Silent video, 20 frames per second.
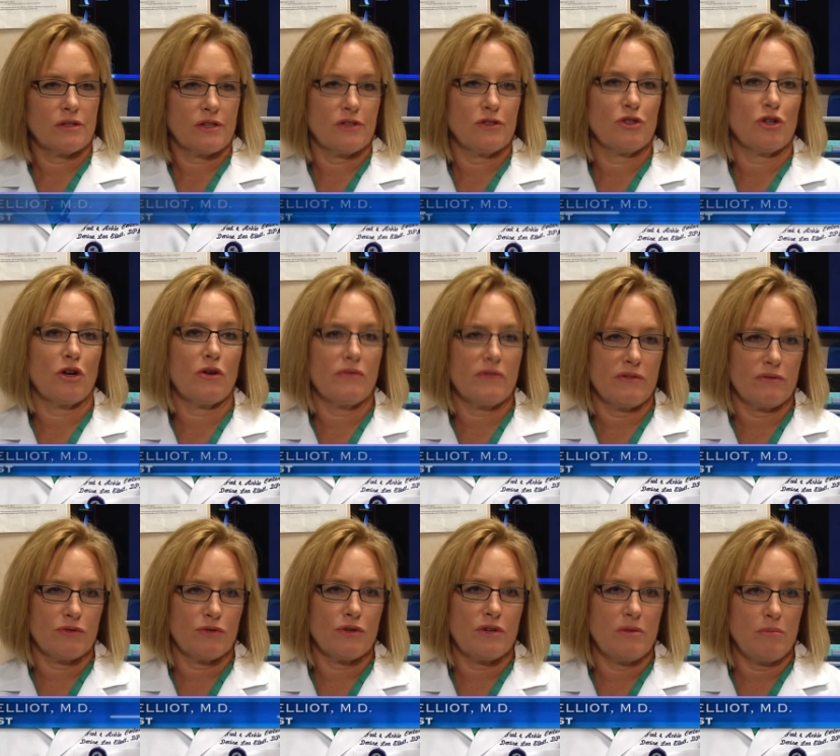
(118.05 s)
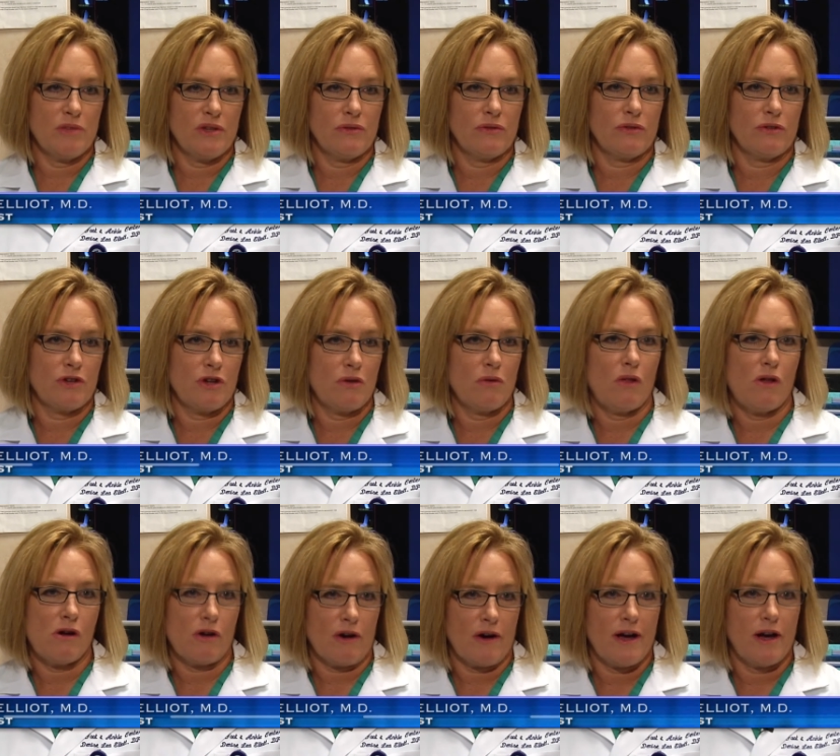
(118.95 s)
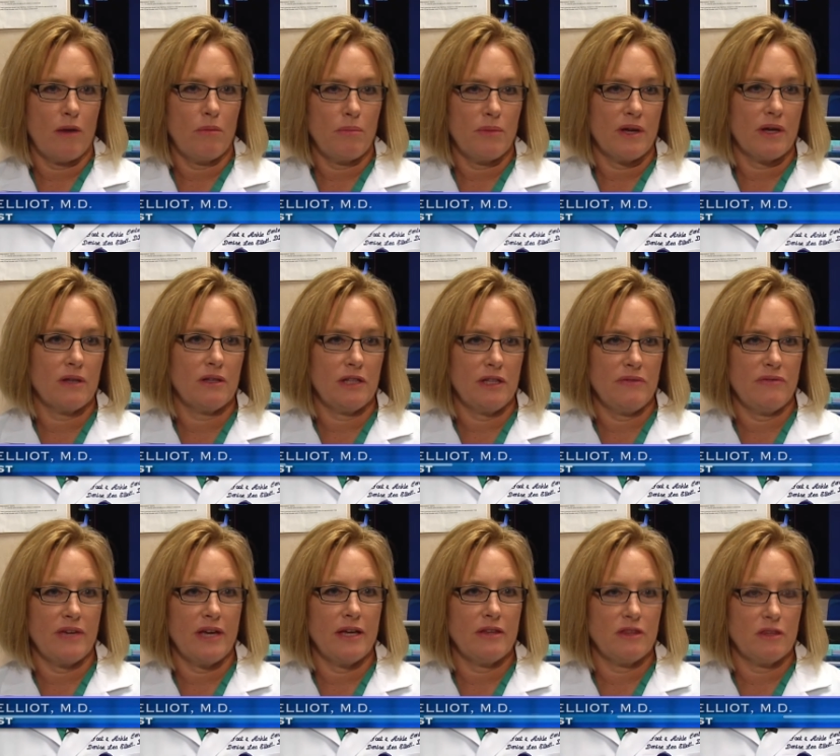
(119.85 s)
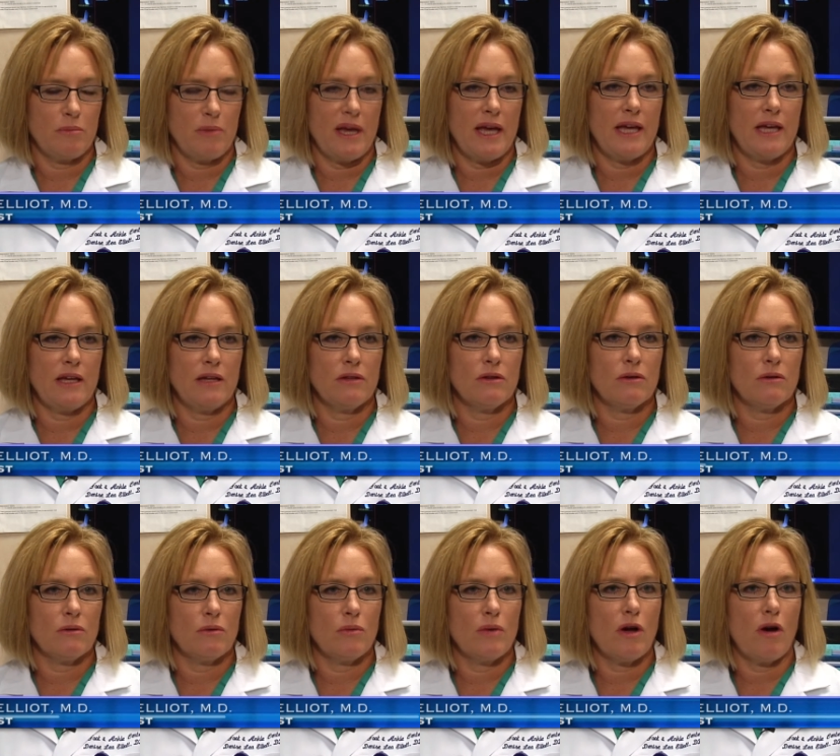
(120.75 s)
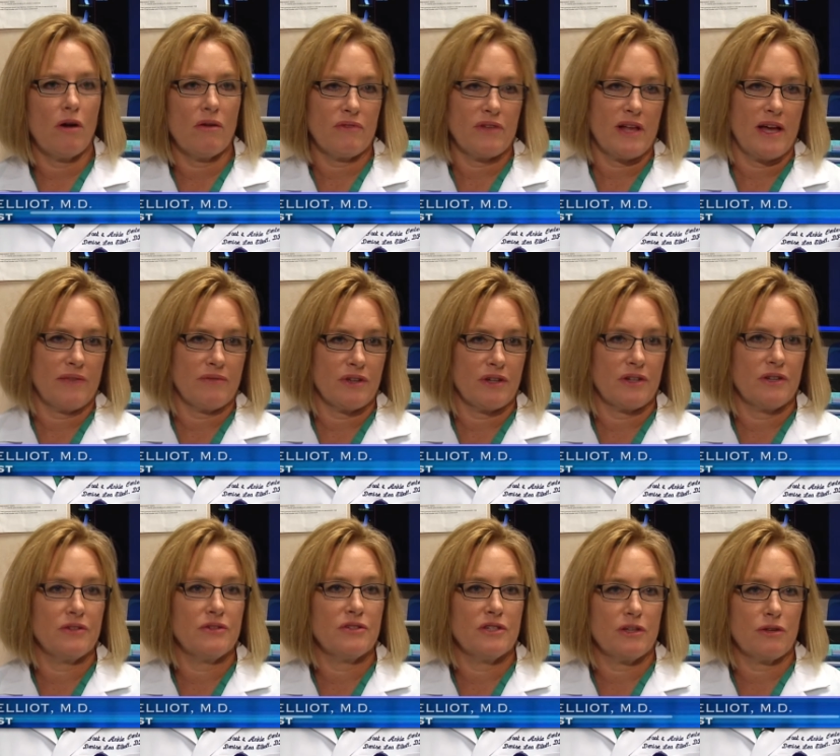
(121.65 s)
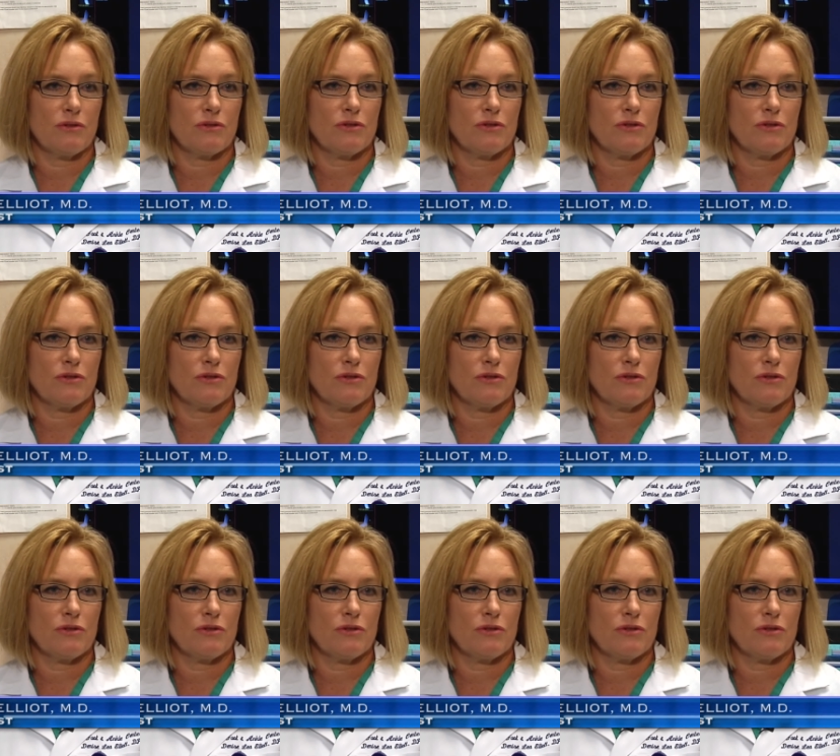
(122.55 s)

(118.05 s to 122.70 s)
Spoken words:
conservative treatments are no longer helping alleviate the pain, we often have to consider